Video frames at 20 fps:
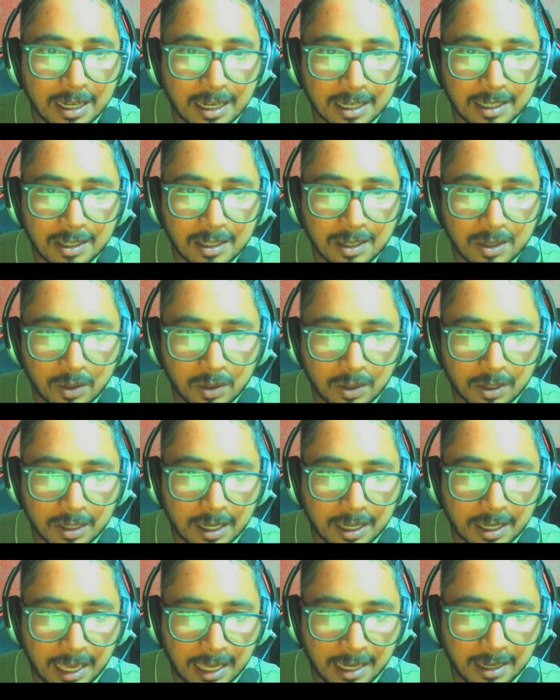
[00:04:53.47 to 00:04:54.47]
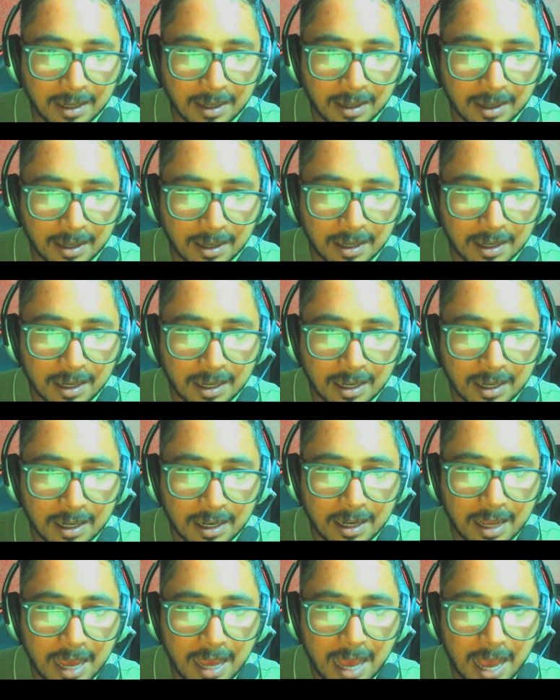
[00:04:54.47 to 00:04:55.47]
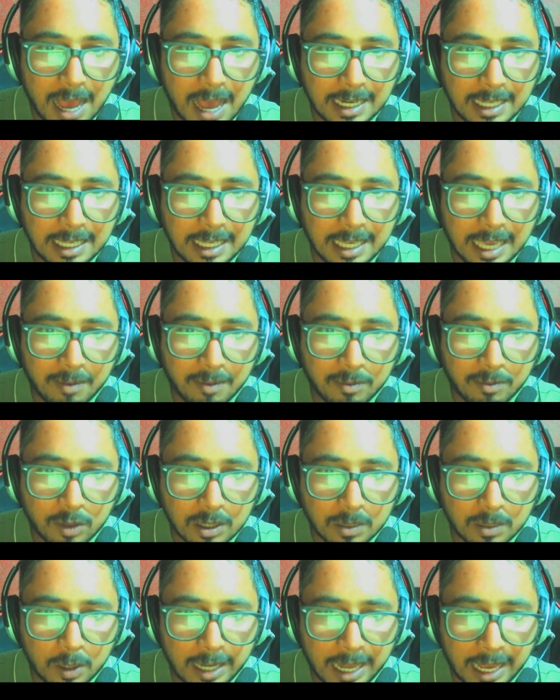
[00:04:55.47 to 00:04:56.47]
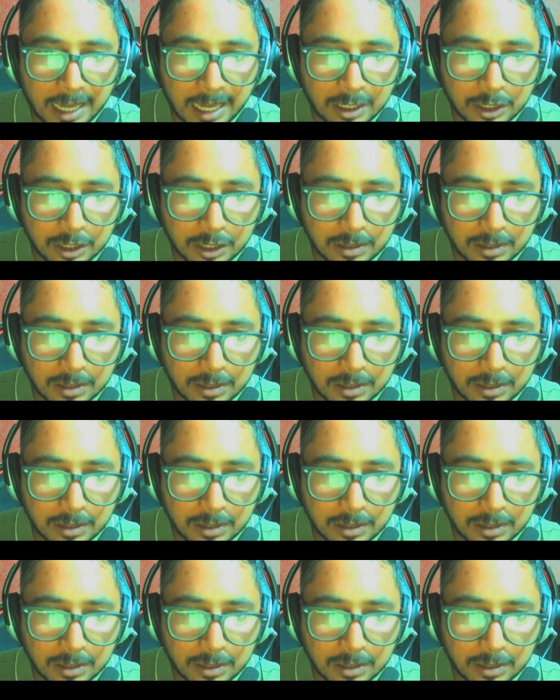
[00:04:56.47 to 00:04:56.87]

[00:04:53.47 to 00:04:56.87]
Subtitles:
the rook again, and he came for the protection.